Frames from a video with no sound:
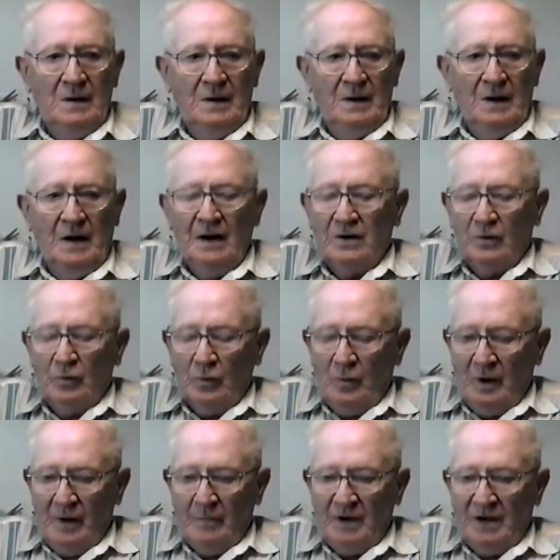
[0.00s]
I don't know
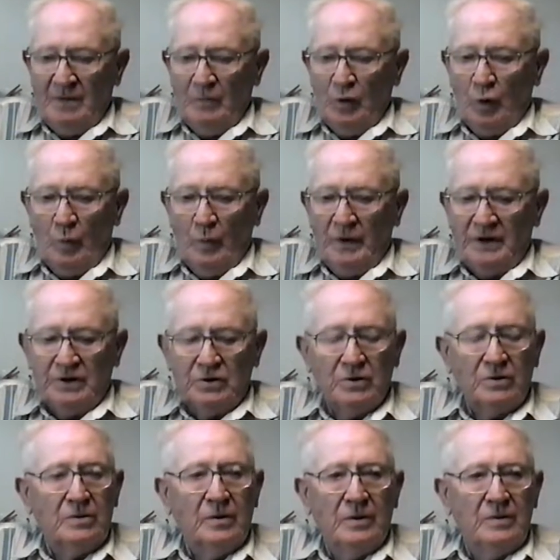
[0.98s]
how many more we
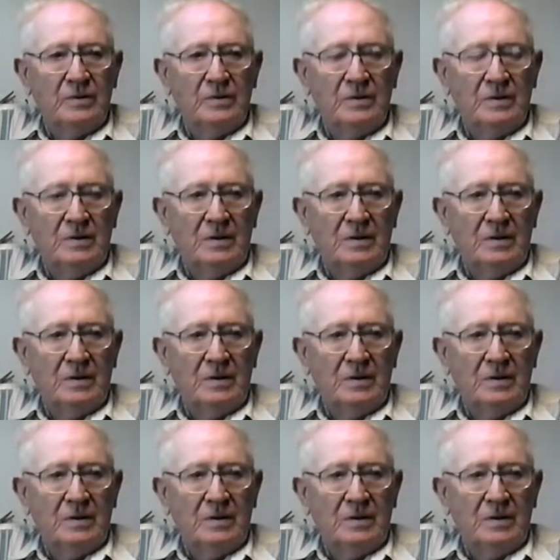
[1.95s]
took on